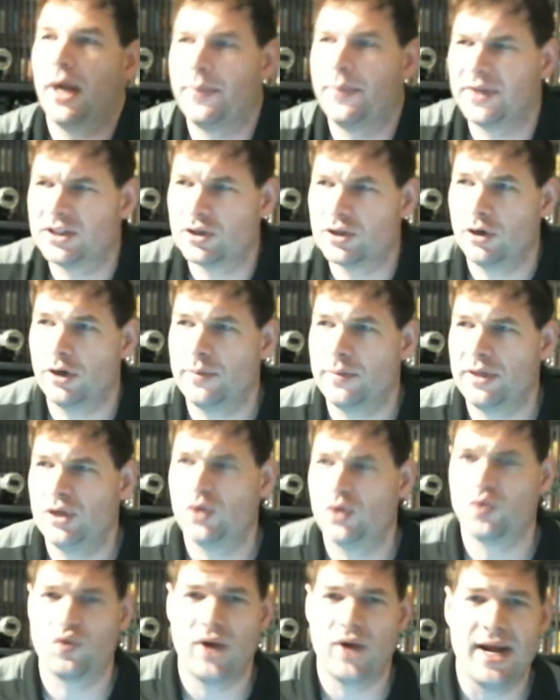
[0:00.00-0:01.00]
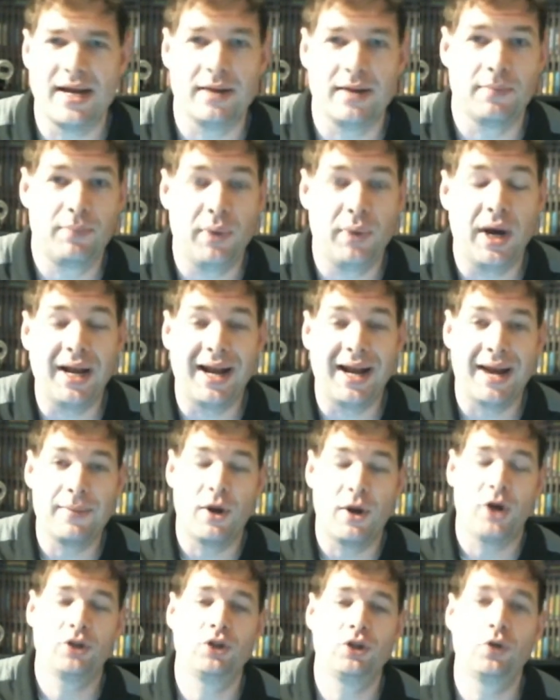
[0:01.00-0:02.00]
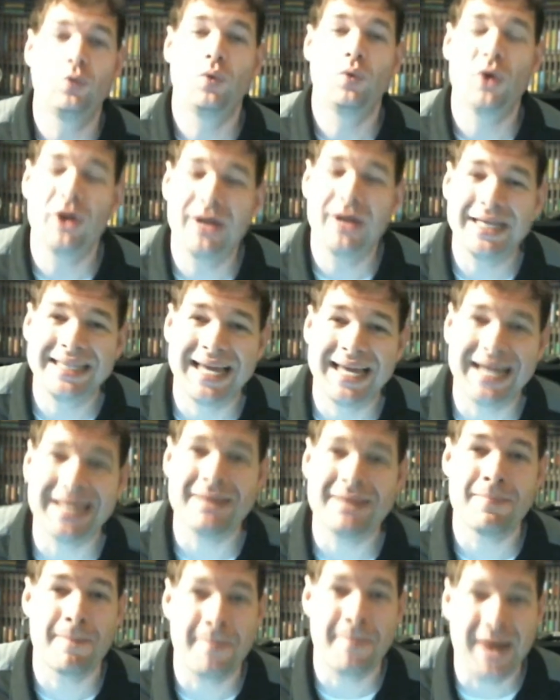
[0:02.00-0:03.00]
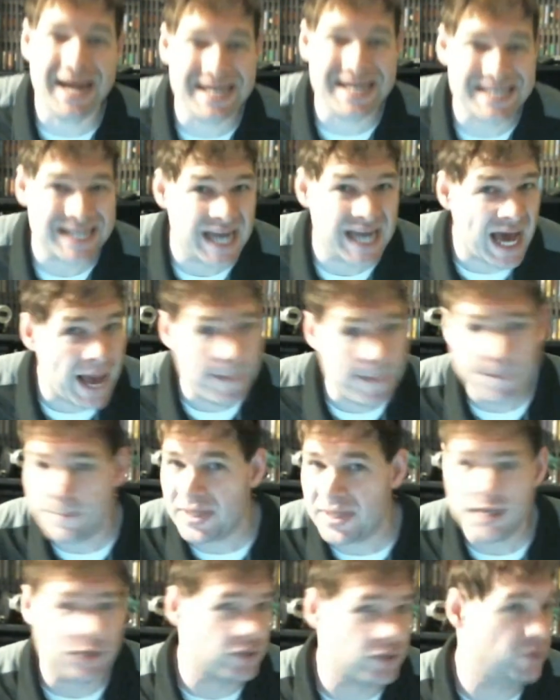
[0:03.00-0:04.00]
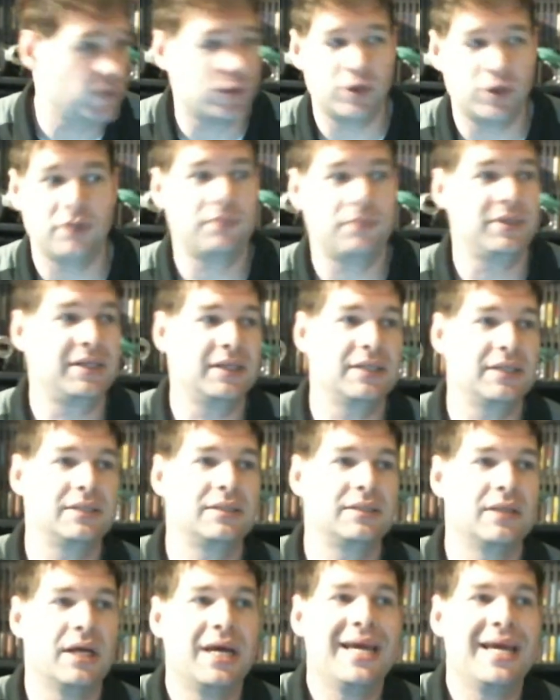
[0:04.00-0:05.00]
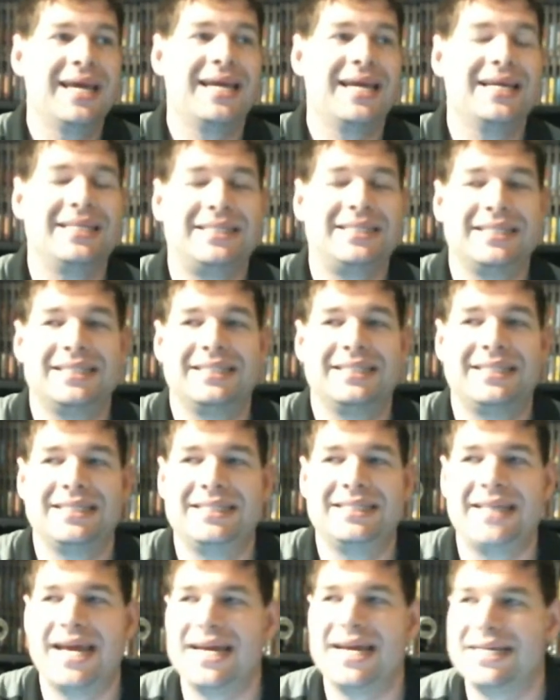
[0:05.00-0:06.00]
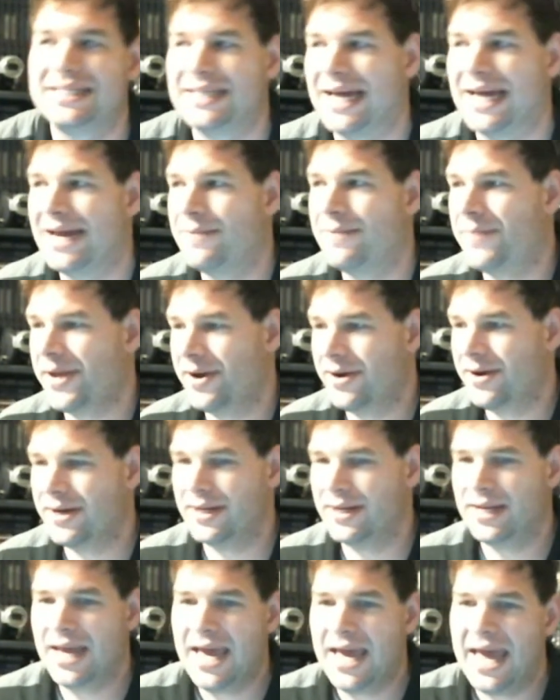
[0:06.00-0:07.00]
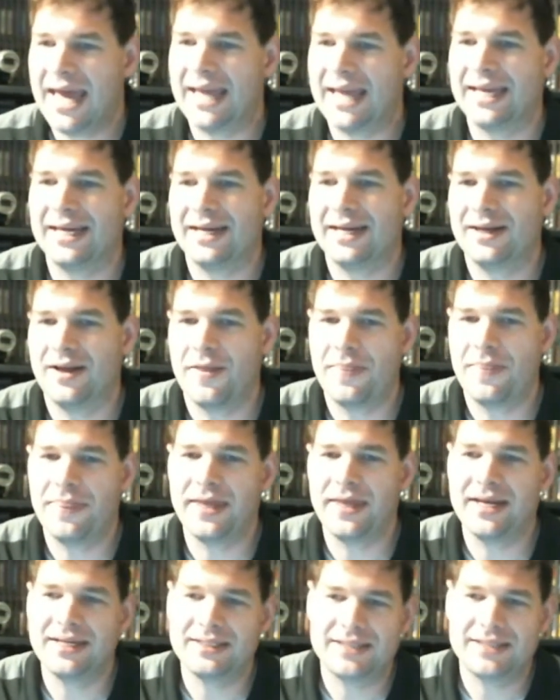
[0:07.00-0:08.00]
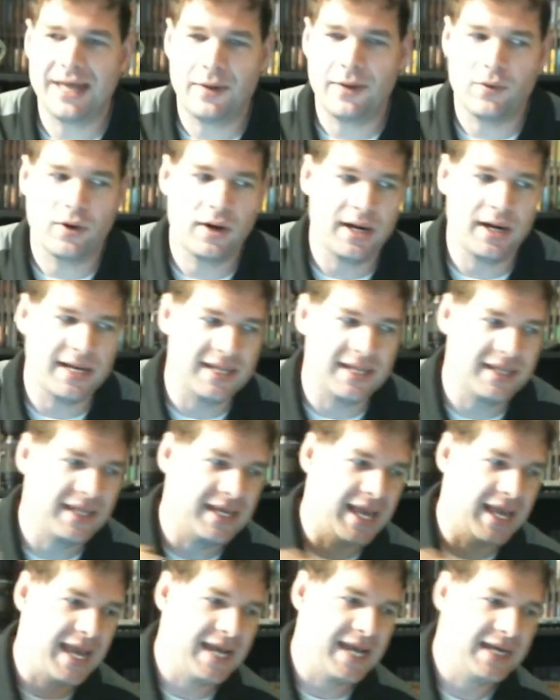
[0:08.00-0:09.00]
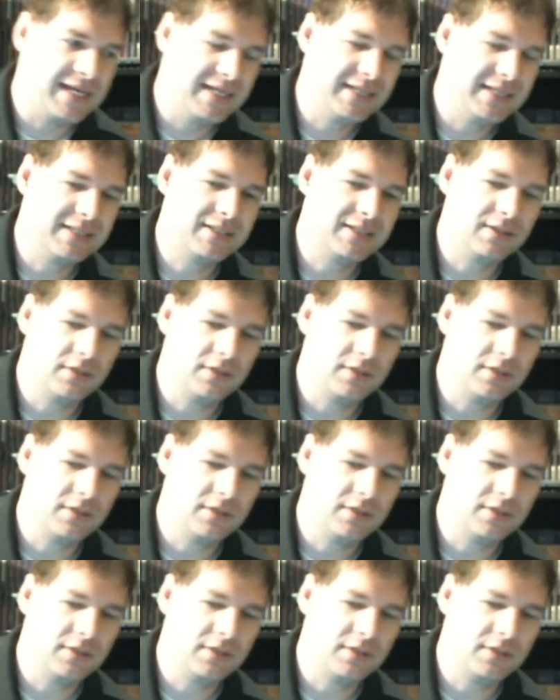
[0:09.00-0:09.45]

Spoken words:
It's going to be great, but I'm also worried that it might not be too good because it's in today's time period, and things that were in the 80s,